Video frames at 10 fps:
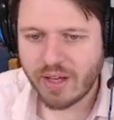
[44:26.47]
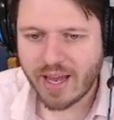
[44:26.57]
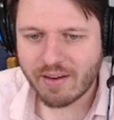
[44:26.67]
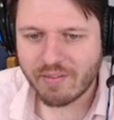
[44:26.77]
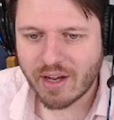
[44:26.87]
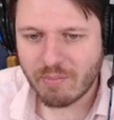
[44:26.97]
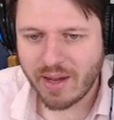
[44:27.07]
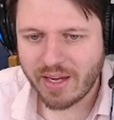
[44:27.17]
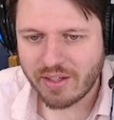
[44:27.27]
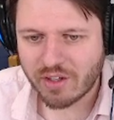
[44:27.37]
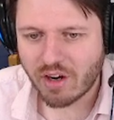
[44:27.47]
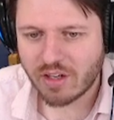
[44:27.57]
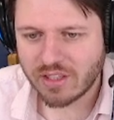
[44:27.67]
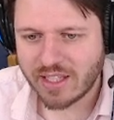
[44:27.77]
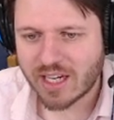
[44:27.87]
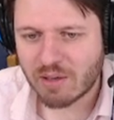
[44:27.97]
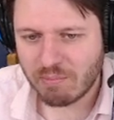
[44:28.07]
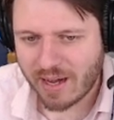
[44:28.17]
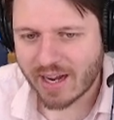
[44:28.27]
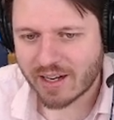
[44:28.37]
have a main card deck
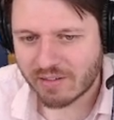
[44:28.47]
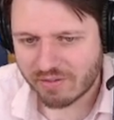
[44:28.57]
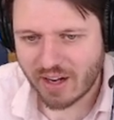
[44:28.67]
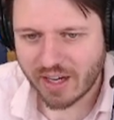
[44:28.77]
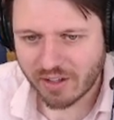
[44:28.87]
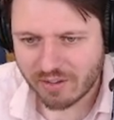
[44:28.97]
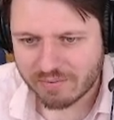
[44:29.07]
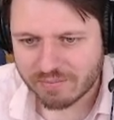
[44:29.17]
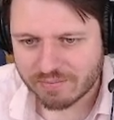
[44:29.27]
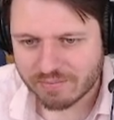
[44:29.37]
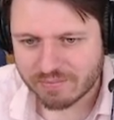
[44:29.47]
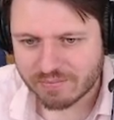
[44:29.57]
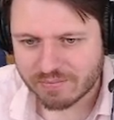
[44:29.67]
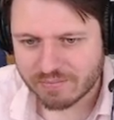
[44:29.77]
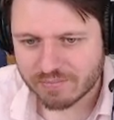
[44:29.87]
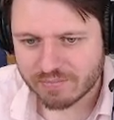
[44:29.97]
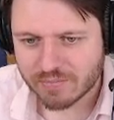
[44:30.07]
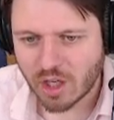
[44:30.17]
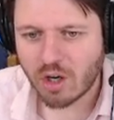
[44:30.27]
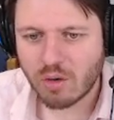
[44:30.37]
back file.
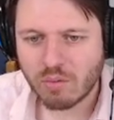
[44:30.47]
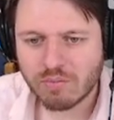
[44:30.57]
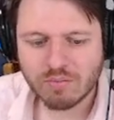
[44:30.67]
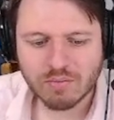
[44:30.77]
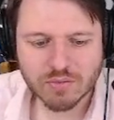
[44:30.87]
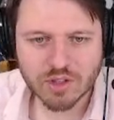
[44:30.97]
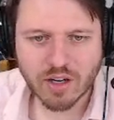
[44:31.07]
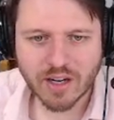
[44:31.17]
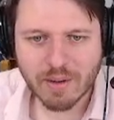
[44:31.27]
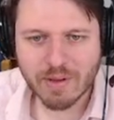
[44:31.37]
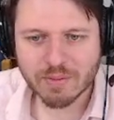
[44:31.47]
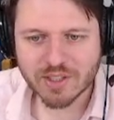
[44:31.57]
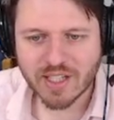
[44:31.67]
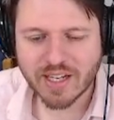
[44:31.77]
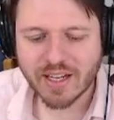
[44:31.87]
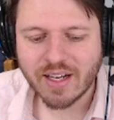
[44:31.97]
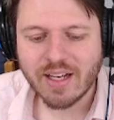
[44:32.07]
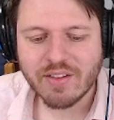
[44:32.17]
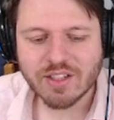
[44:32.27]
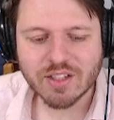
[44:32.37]
Oh, sorry, I made a mistake.
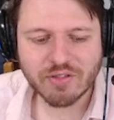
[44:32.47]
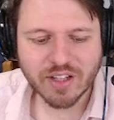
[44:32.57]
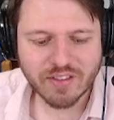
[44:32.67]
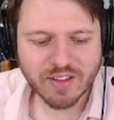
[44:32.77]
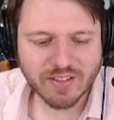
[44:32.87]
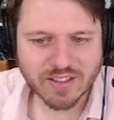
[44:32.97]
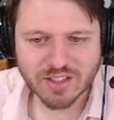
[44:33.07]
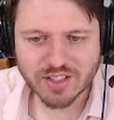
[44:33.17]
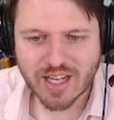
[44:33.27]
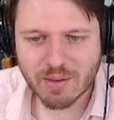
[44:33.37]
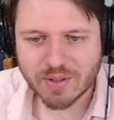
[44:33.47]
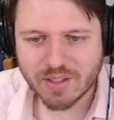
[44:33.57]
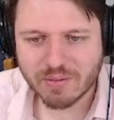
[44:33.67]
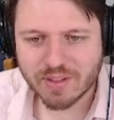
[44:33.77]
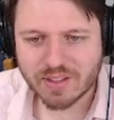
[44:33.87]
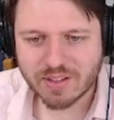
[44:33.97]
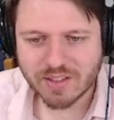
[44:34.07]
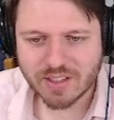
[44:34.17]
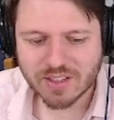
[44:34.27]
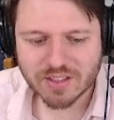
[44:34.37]
This is a funny thing that's just happened. Let me
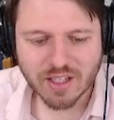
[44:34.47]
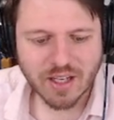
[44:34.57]
delete these.